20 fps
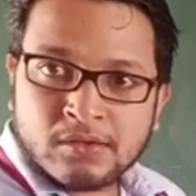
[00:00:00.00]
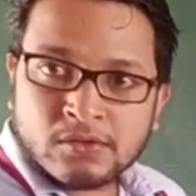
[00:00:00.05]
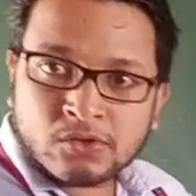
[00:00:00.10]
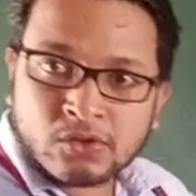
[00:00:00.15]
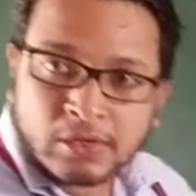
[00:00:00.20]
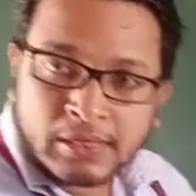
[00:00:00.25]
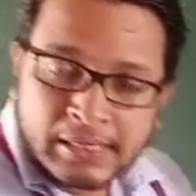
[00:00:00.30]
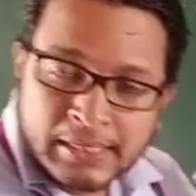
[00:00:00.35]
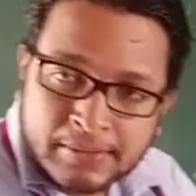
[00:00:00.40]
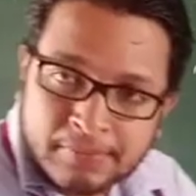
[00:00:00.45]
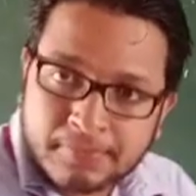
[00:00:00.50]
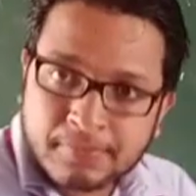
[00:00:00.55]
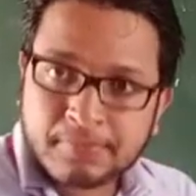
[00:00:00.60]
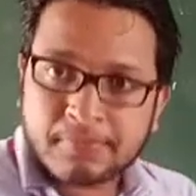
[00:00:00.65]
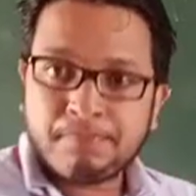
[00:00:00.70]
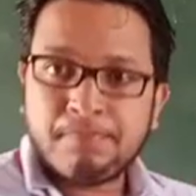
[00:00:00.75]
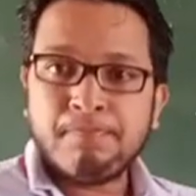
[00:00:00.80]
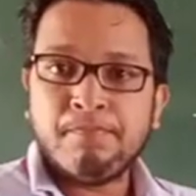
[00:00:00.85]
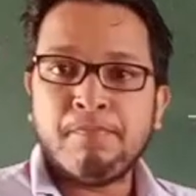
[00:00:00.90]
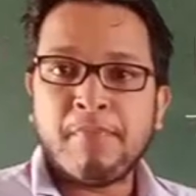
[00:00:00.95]
so
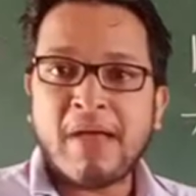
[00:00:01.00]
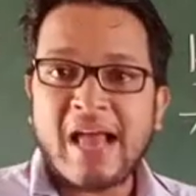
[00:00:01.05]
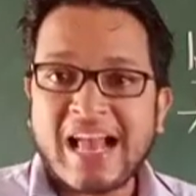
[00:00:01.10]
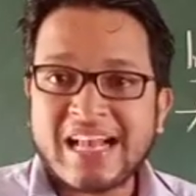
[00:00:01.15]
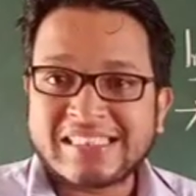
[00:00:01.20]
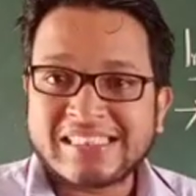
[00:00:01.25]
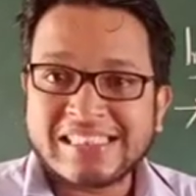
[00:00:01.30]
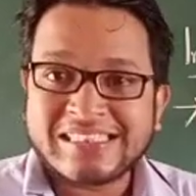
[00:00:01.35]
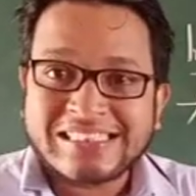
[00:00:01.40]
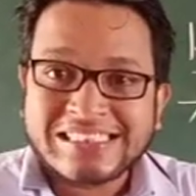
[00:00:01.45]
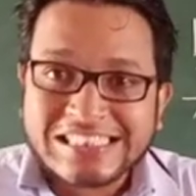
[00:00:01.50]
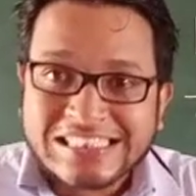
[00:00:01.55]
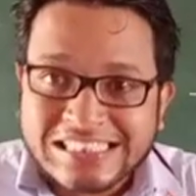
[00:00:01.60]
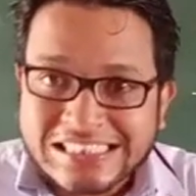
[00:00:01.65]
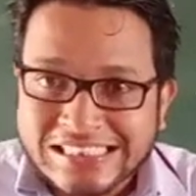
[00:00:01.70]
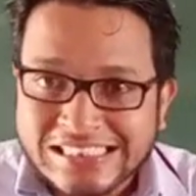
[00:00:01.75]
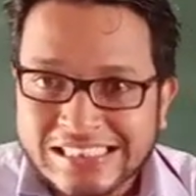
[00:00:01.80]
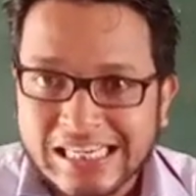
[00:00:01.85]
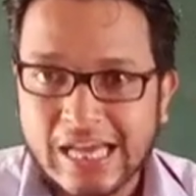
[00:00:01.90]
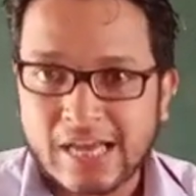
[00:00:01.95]
it makes a
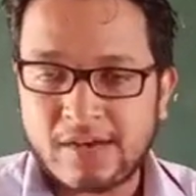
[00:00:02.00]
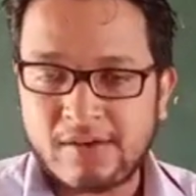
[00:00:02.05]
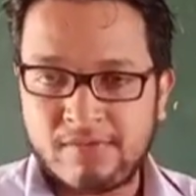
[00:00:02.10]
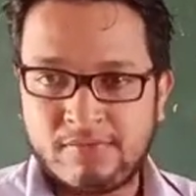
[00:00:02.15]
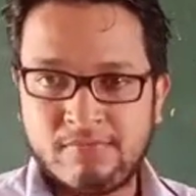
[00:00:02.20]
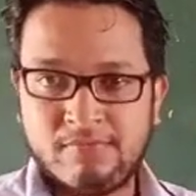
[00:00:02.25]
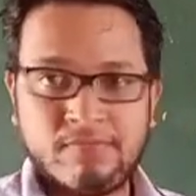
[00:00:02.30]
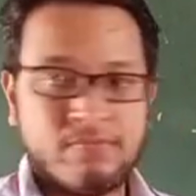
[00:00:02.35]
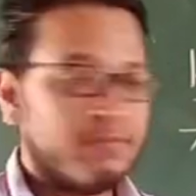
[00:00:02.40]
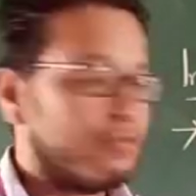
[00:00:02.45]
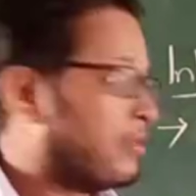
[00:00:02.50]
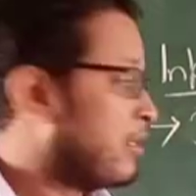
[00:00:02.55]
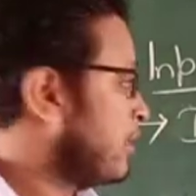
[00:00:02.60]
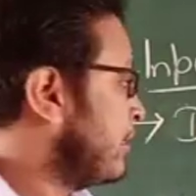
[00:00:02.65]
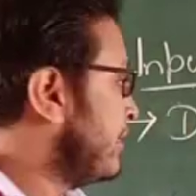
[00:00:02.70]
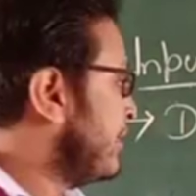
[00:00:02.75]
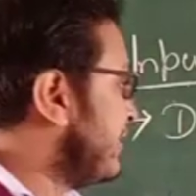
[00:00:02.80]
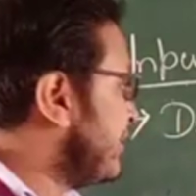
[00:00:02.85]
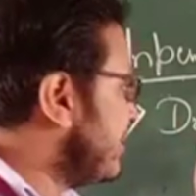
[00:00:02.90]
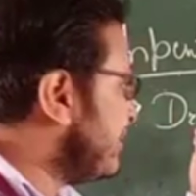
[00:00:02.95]
signal.
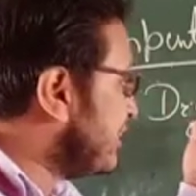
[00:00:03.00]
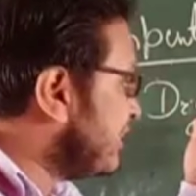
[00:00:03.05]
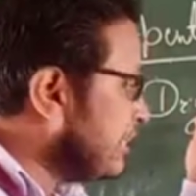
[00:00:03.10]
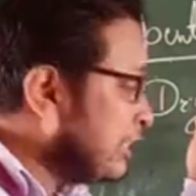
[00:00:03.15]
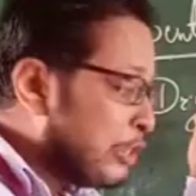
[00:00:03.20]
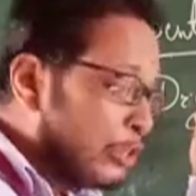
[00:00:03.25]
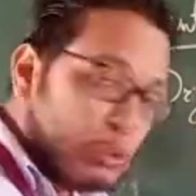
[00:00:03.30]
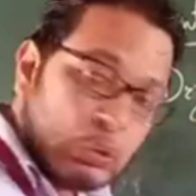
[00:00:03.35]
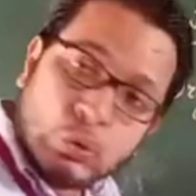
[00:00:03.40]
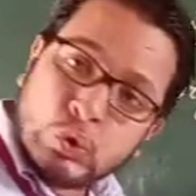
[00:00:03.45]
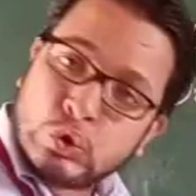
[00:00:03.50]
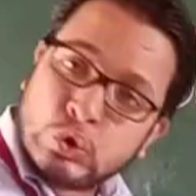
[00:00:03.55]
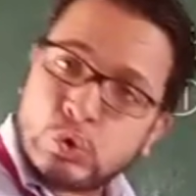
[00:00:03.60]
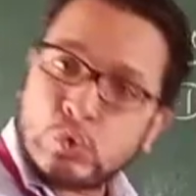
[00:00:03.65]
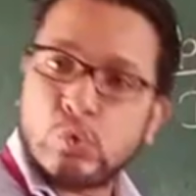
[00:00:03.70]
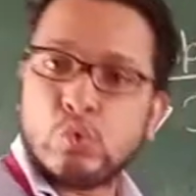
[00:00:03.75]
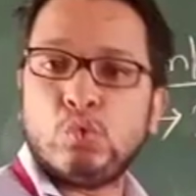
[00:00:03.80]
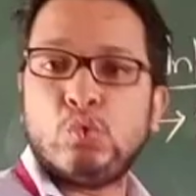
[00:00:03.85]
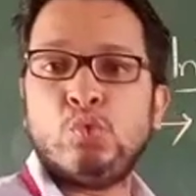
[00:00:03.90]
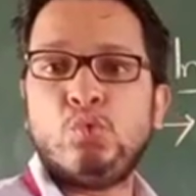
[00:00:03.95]
It is used
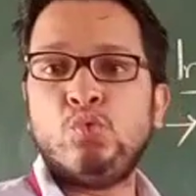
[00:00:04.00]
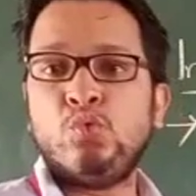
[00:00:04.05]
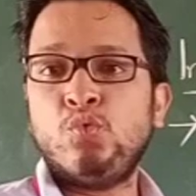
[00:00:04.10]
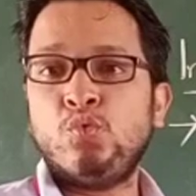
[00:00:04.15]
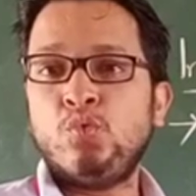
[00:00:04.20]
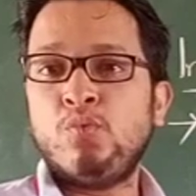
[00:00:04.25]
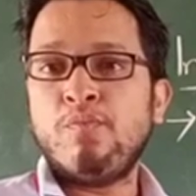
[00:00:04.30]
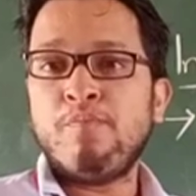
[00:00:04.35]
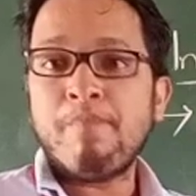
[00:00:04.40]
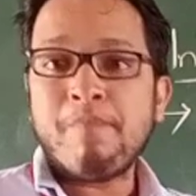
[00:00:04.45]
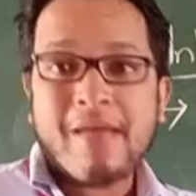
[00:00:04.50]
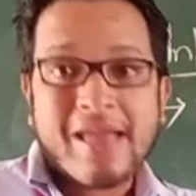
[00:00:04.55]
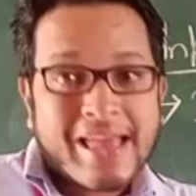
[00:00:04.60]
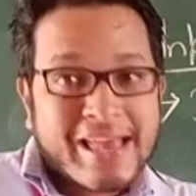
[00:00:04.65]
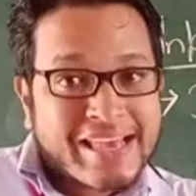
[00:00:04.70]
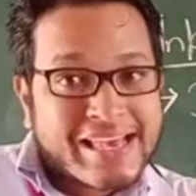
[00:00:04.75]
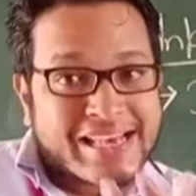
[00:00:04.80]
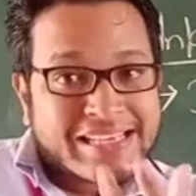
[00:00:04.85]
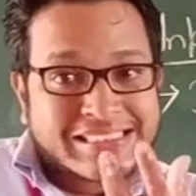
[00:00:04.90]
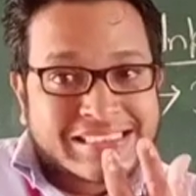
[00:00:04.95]
to
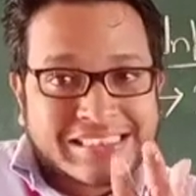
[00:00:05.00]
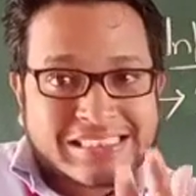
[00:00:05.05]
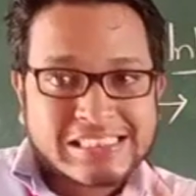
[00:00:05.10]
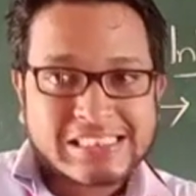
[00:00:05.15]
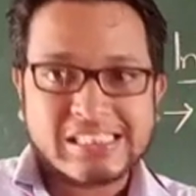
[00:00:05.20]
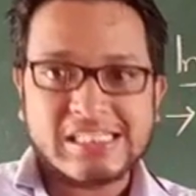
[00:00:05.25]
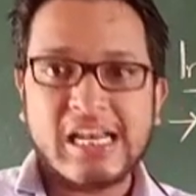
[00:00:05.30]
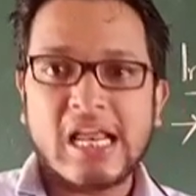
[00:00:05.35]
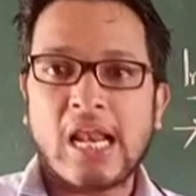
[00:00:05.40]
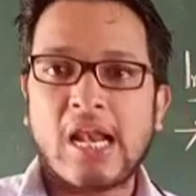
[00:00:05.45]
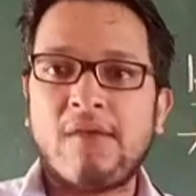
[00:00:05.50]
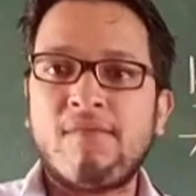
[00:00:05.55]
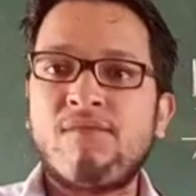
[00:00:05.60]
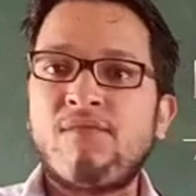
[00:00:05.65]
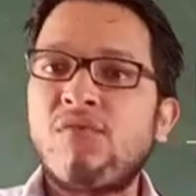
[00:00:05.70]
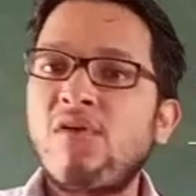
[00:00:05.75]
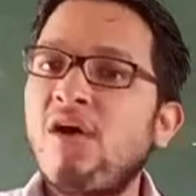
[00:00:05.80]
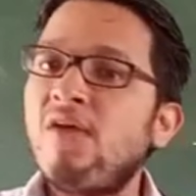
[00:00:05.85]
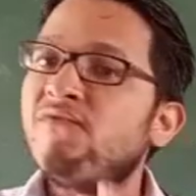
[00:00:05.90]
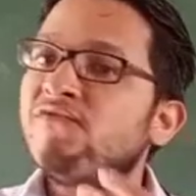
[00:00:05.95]
make a signal
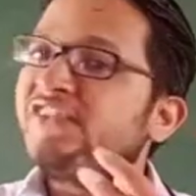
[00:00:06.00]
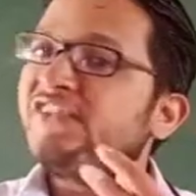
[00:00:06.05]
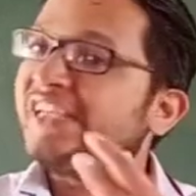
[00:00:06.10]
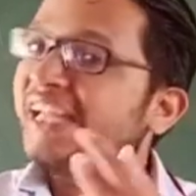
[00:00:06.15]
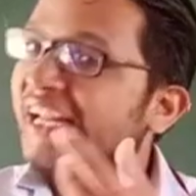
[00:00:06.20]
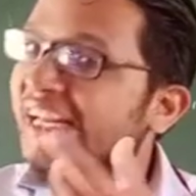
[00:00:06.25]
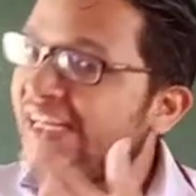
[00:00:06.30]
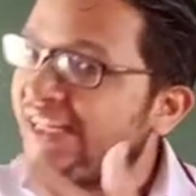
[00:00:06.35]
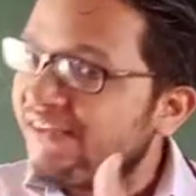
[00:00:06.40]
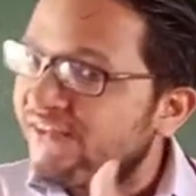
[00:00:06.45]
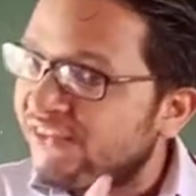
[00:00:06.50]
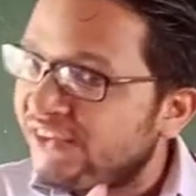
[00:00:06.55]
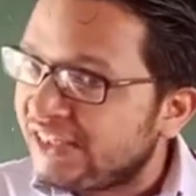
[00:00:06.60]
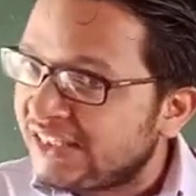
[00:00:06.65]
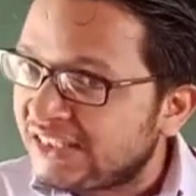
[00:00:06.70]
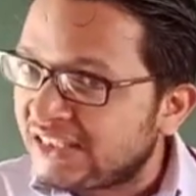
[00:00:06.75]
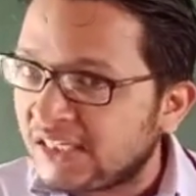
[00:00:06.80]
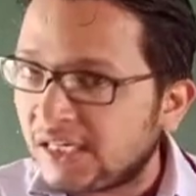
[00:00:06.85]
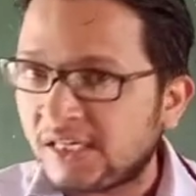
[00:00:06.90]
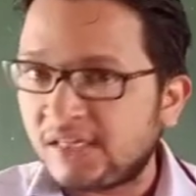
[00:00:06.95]
from
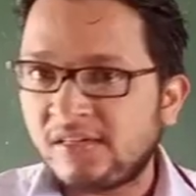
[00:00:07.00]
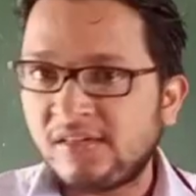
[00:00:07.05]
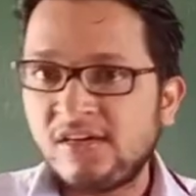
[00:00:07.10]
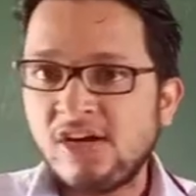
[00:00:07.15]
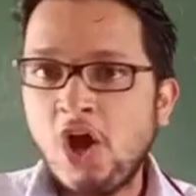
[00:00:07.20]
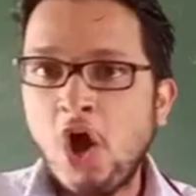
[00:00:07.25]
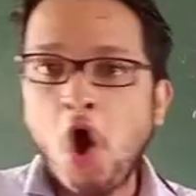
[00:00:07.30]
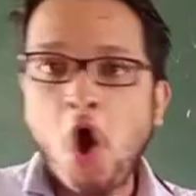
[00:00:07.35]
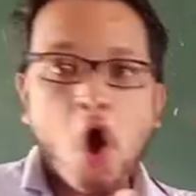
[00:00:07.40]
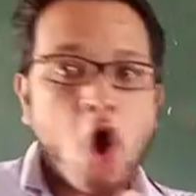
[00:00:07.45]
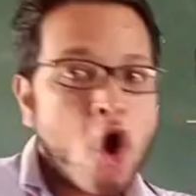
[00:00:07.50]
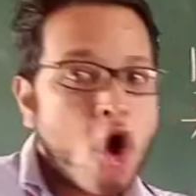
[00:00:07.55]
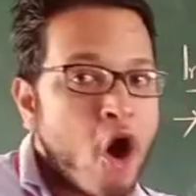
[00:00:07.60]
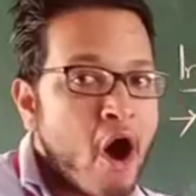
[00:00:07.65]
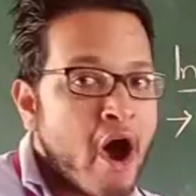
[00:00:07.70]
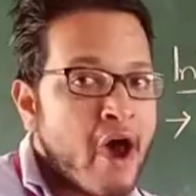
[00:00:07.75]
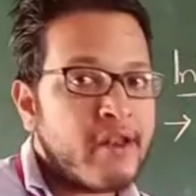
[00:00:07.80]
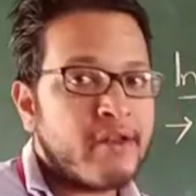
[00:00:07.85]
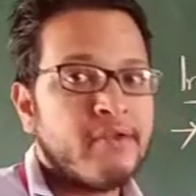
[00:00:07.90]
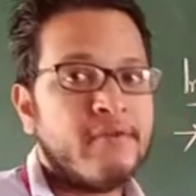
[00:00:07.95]
television
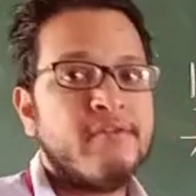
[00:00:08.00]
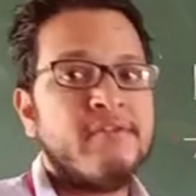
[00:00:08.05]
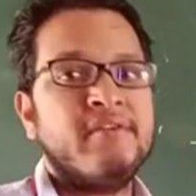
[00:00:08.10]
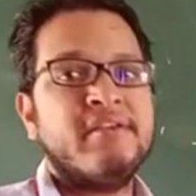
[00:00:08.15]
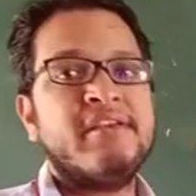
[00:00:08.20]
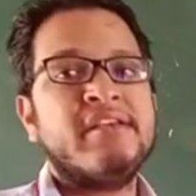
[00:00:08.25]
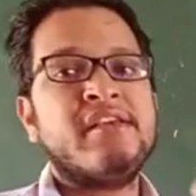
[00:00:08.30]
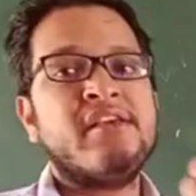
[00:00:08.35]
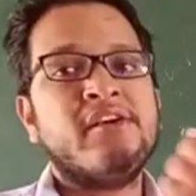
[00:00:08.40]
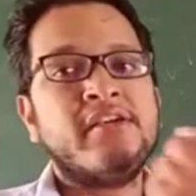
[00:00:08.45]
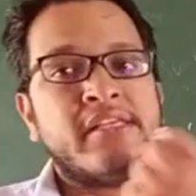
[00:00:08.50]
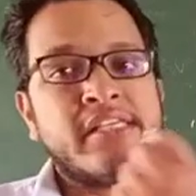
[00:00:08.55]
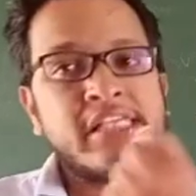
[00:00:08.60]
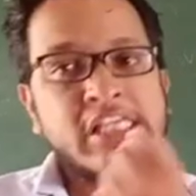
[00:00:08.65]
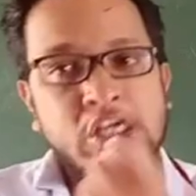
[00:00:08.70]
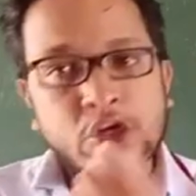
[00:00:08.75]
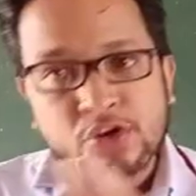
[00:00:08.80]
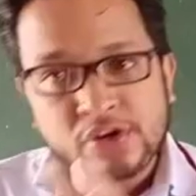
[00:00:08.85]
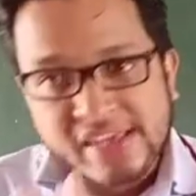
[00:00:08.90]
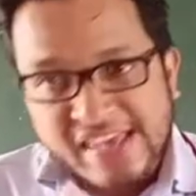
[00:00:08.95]
or
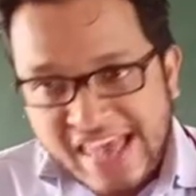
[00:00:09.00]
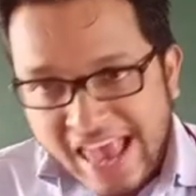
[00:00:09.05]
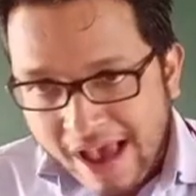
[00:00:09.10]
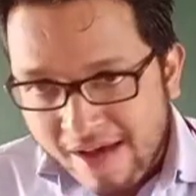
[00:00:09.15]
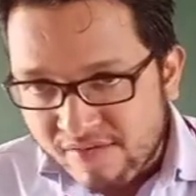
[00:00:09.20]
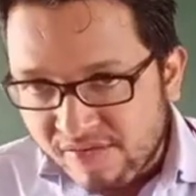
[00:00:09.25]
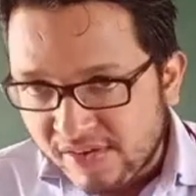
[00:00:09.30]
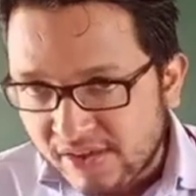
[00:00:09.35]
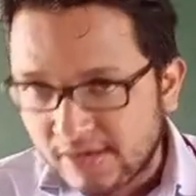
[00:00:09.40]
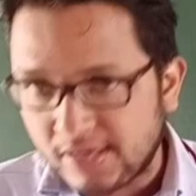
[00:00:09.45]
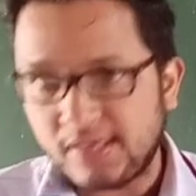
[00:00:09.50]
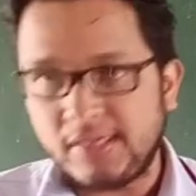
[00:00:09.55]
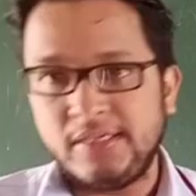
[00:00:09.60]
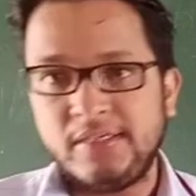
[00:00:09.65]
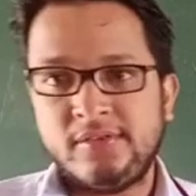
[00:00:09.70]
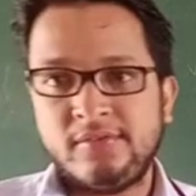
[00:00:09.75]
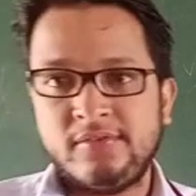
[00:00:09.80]
your camera.